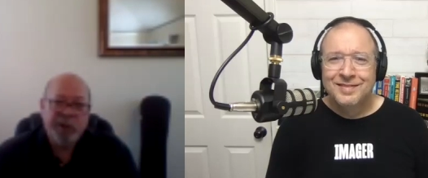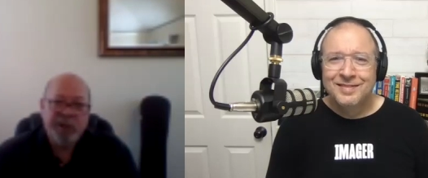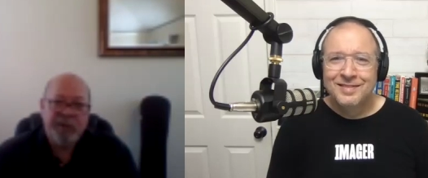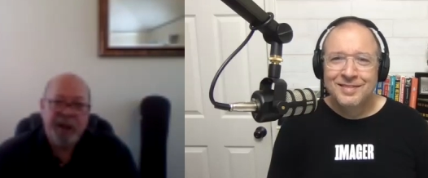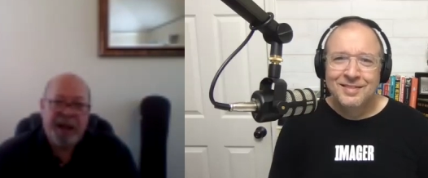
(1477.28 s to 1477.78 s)

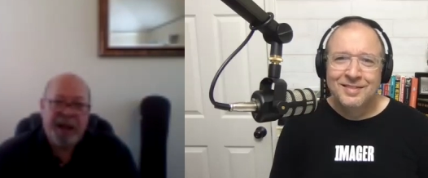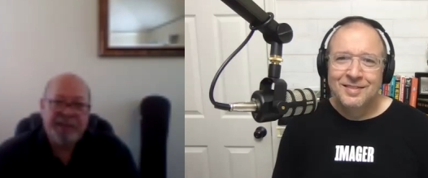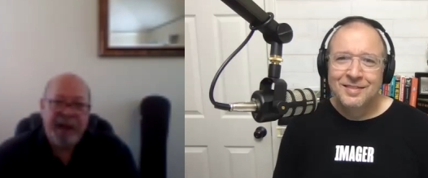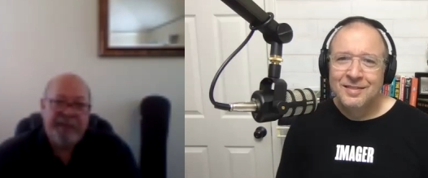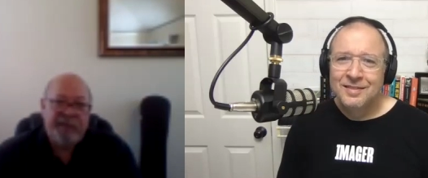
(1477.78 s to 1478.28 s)
Speaker 1: of God's
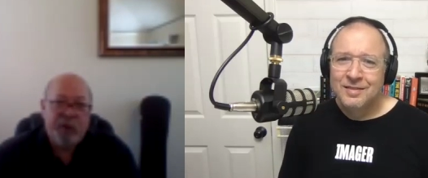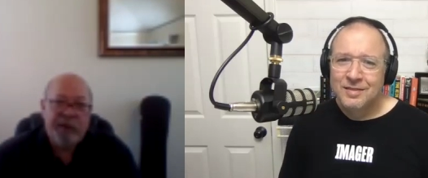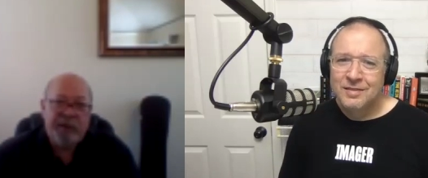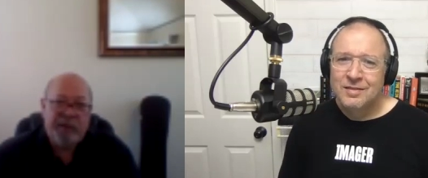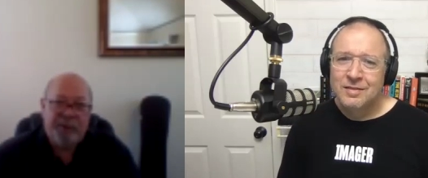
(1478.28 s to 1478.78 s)
life
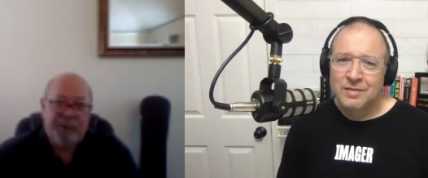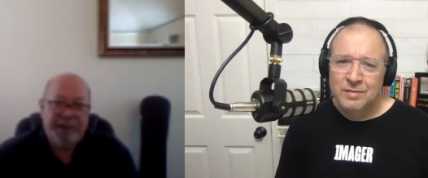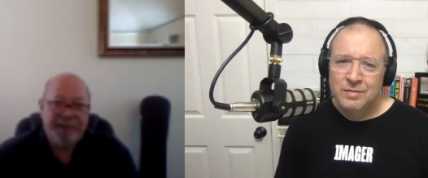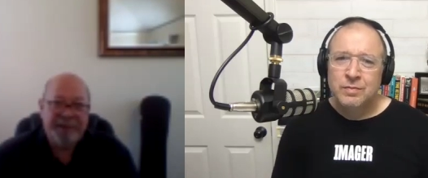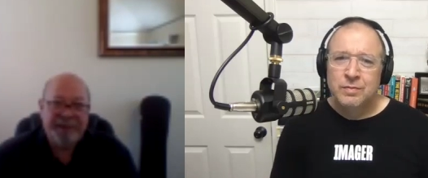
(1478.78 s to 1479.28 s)
moving through
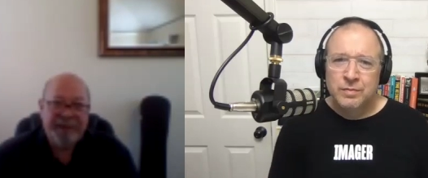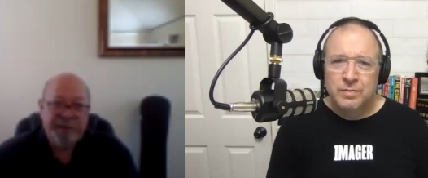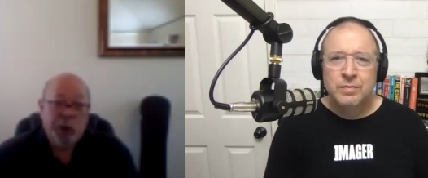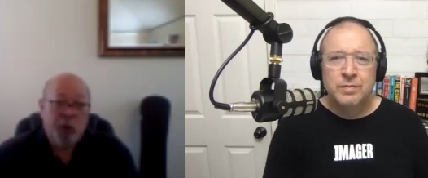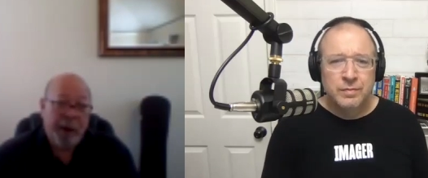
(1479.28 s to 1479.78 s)
us,
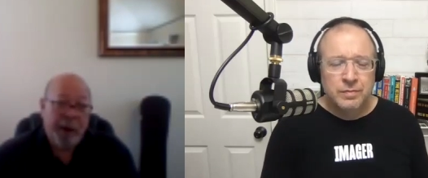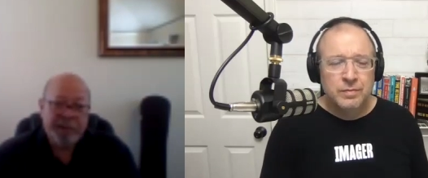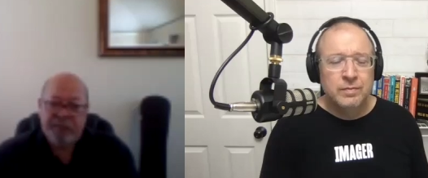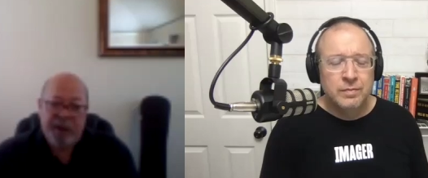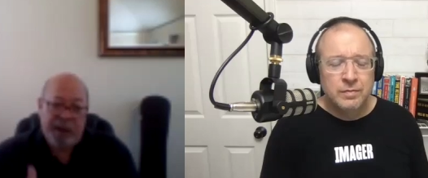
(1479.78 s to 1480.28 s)
the grace
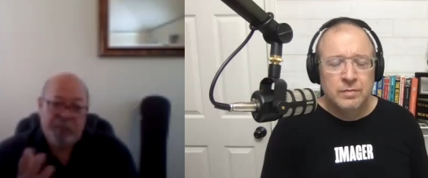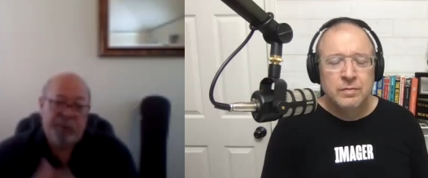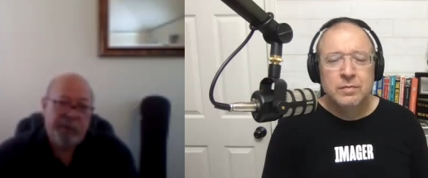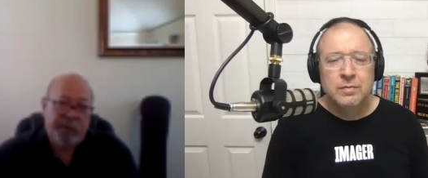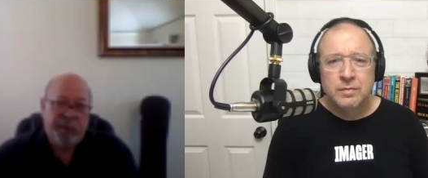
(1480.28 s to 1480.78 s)
of God
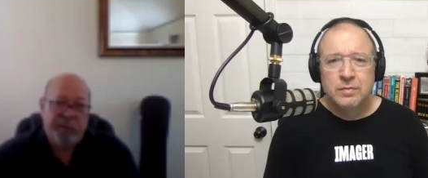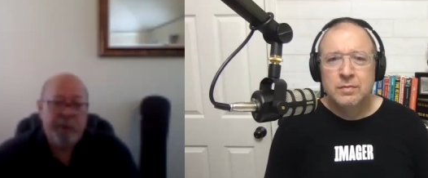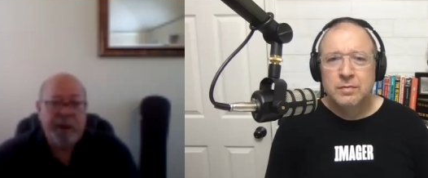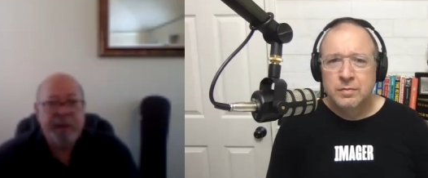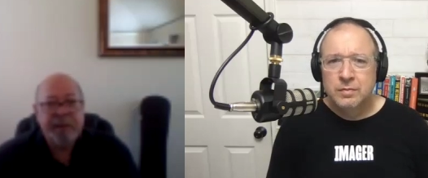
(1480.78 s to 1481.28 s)
moving through
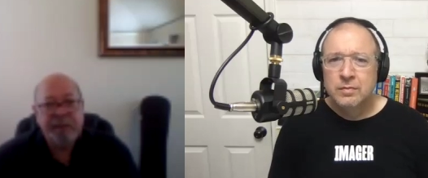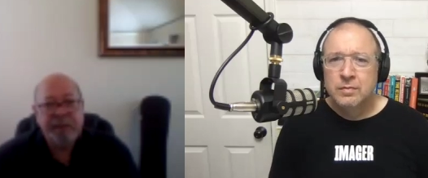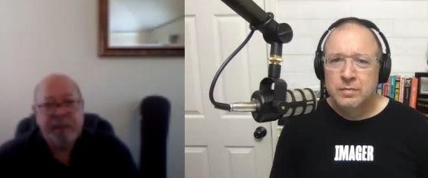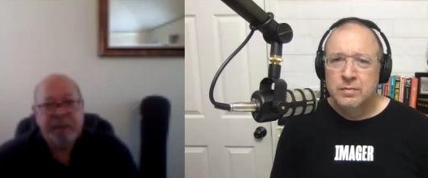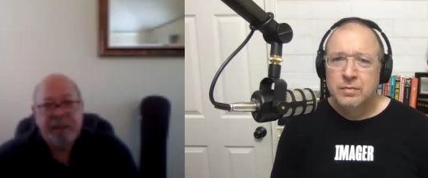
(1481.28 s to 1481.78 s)
us.
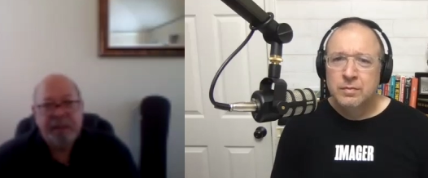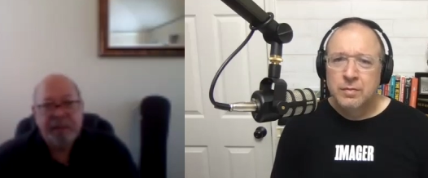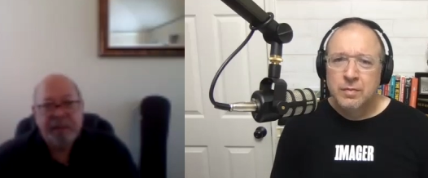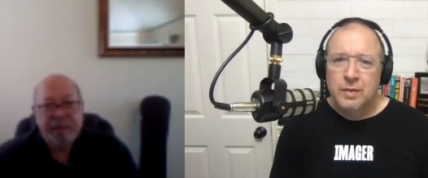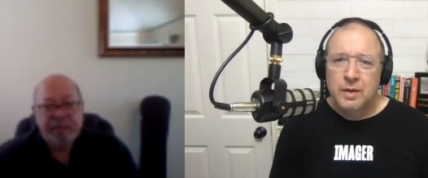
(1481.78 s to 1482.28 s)

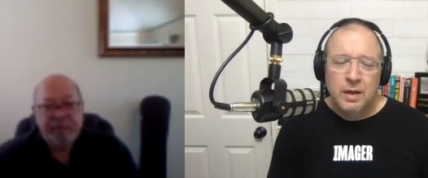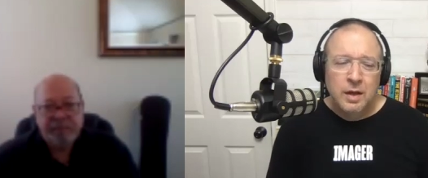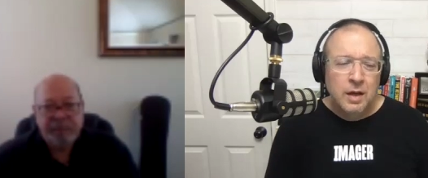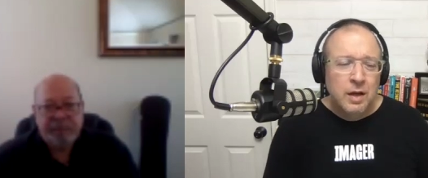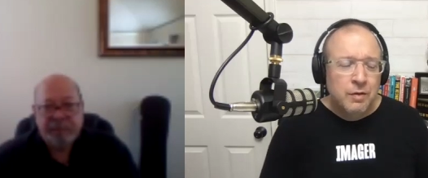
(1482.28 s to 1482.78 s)

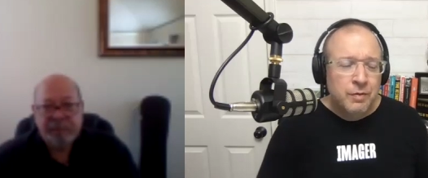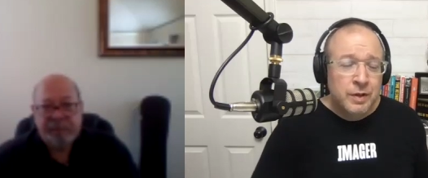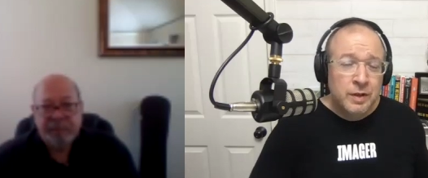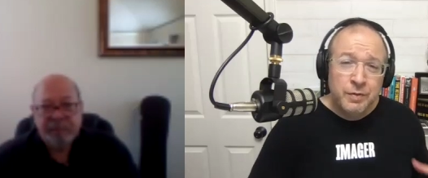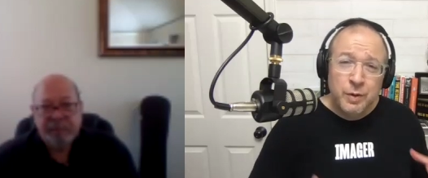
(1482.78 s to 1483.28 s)

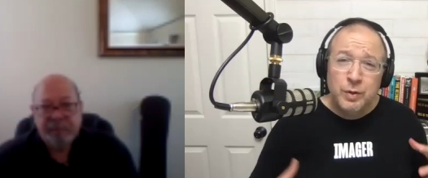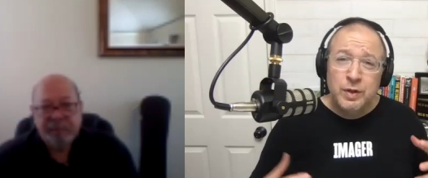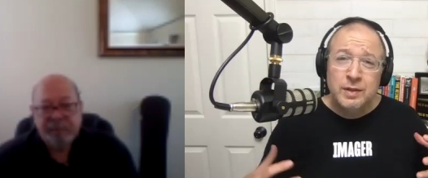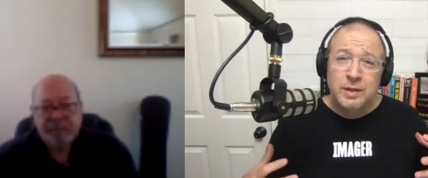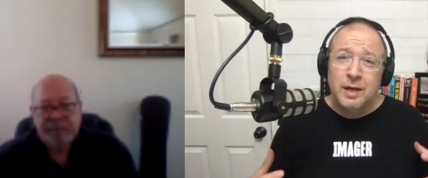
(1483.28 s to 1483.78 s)
Speaker 2: Phill, if you
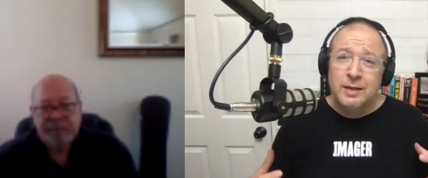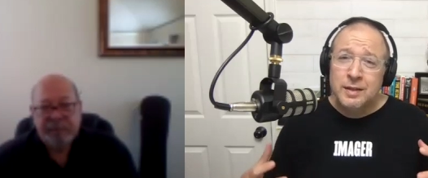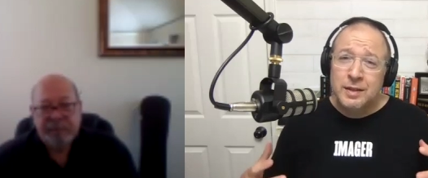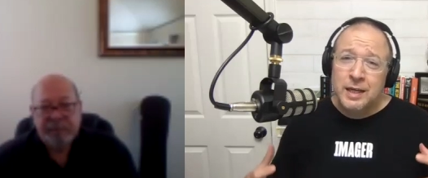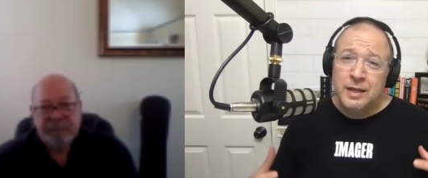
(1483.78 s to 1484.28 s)
could talk
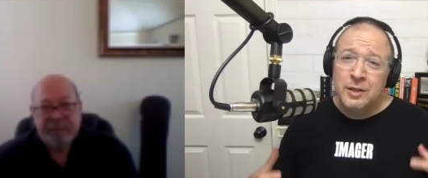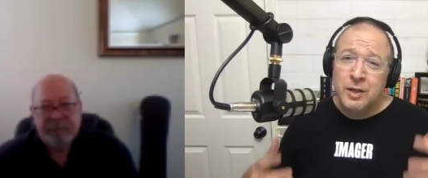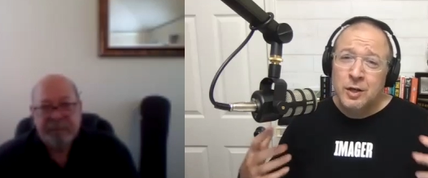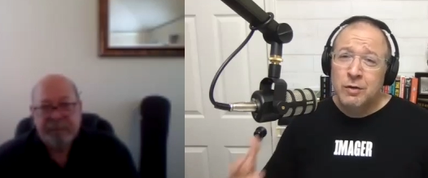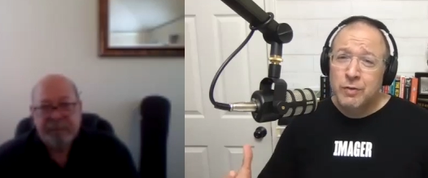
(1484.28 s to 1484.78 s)
to that
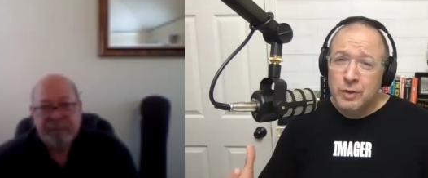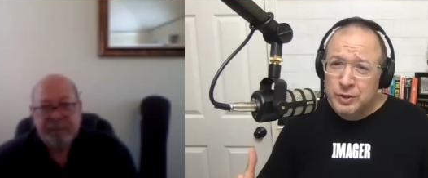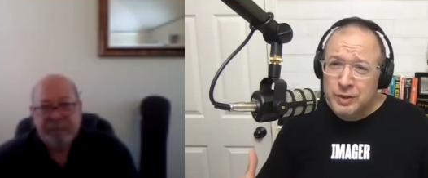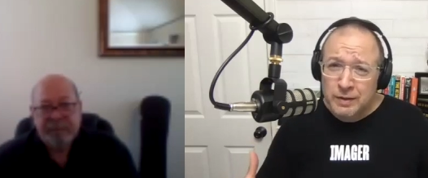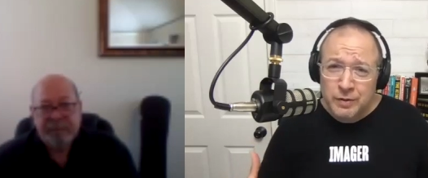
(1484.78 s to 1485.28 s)
younger
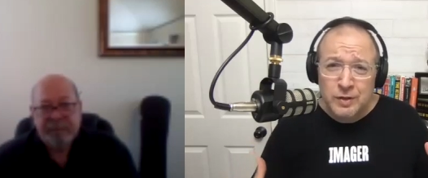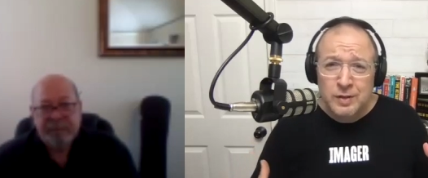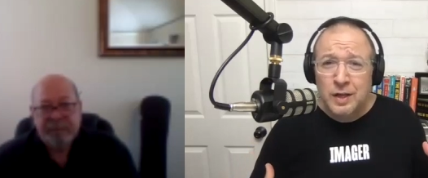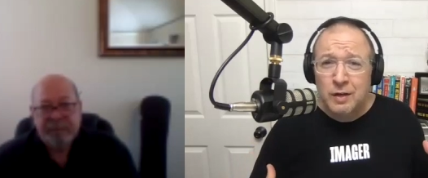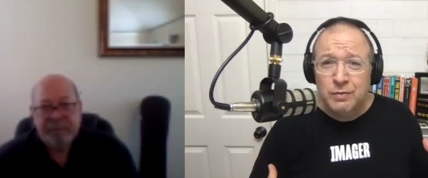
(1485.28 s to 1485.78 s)
version of
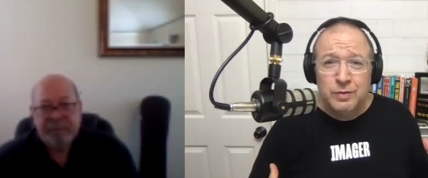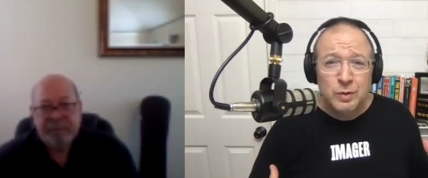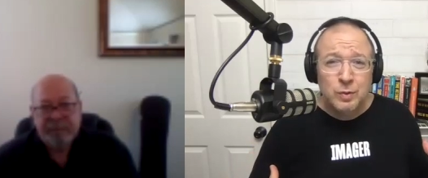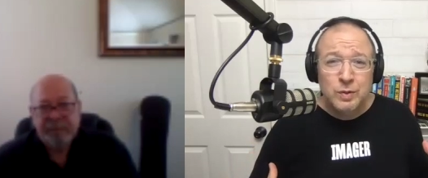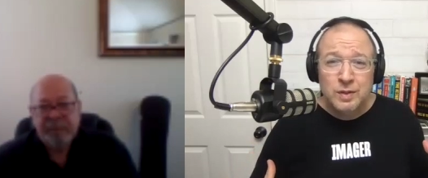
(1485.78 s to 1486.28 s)
yourself
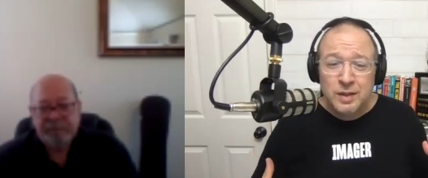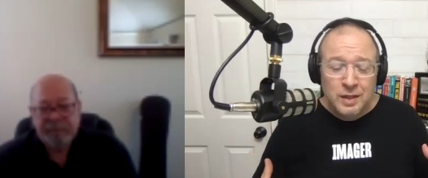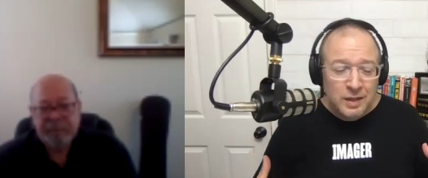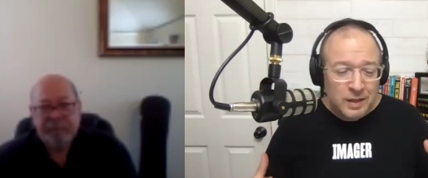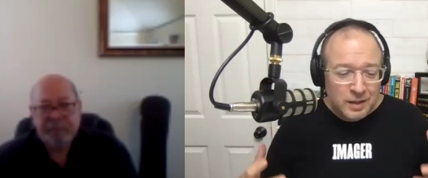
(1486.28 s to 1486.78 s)
who was
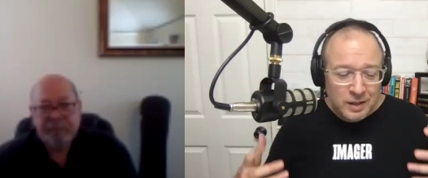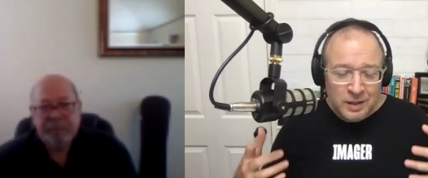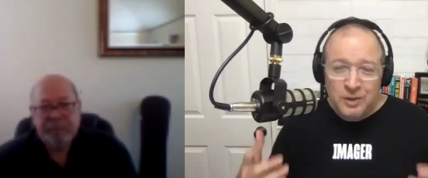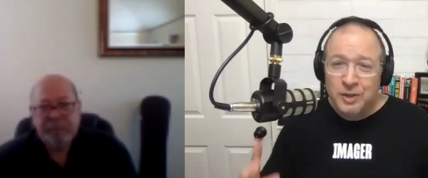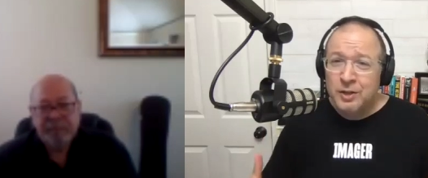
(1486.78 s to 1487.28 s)
mm-hmm.
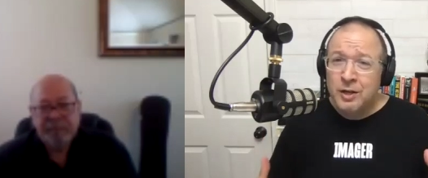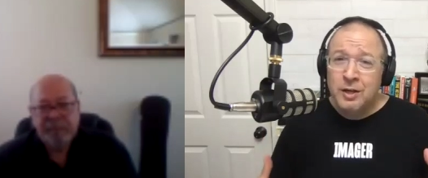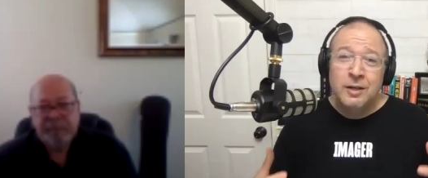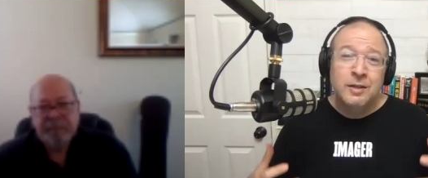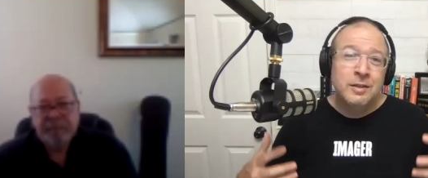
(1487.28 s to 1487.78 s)
in your
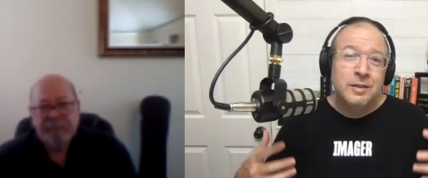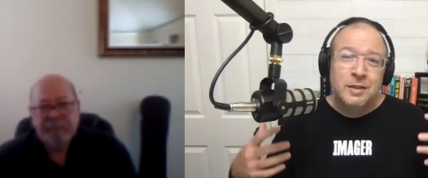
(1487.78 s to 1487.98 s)
yard